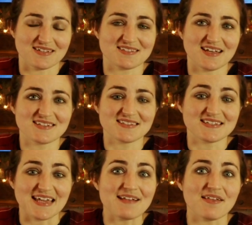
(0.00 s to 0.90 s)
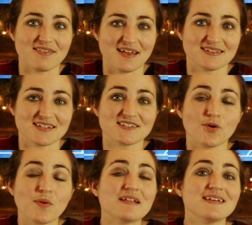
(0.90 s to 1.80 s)
It's the daily things. It's
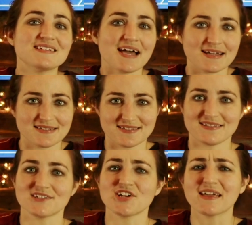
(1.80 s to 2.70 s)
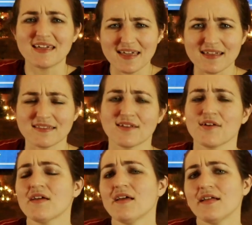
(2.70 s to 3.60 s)
the weekly texts, the checking in,
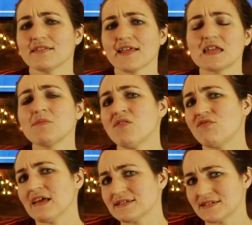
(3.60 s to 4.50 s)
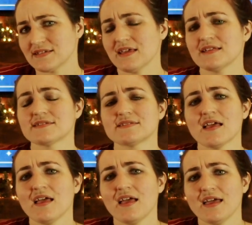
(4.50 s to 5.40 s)
the letting me vent.
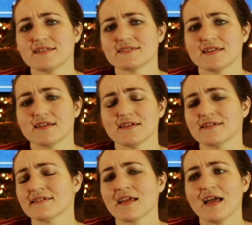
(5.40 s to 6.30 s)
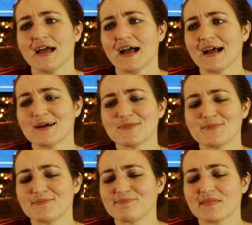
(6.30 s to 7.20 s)
It's the
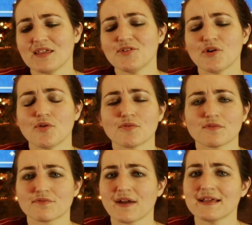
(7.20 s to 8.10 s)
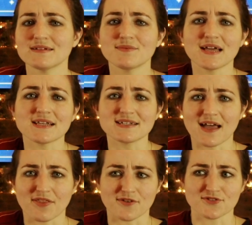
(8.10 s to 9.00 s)
random
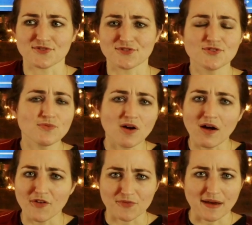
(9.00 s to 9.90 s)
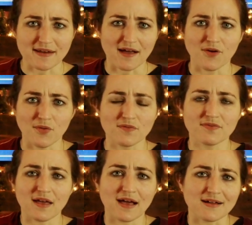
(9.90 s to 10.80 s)
get-togethers or Zoom calls right now,
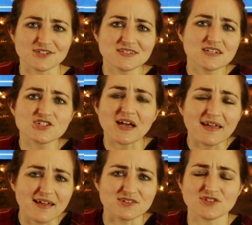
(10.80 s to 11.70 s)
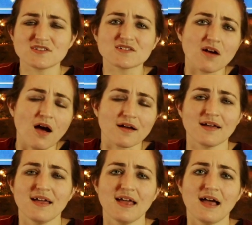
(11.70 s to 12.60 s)
just to check in, just to talk.